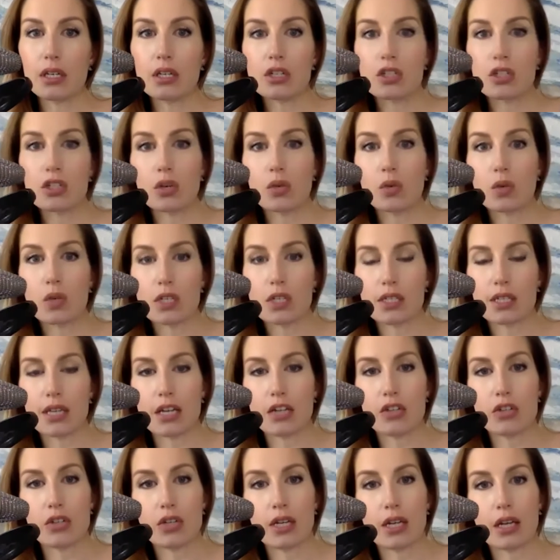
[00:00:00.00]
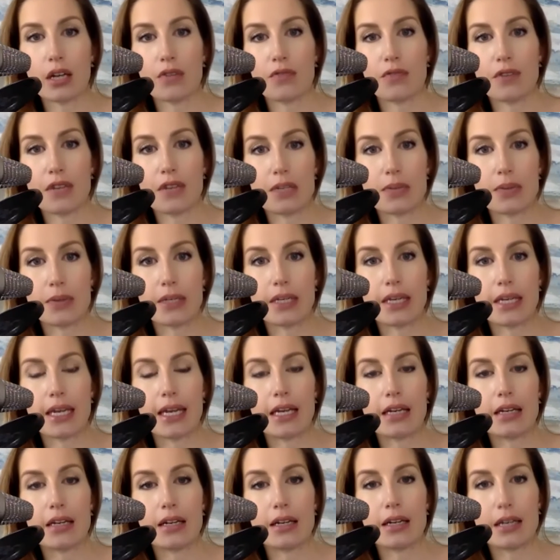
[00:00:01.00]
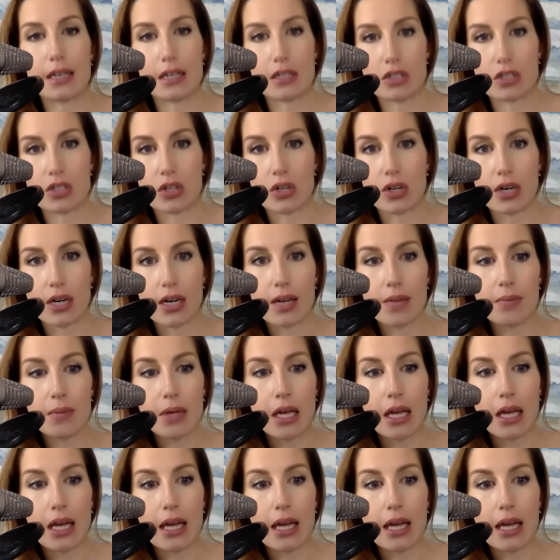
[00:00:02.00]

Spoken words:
So we're scheduling on Facebook and on Instagram,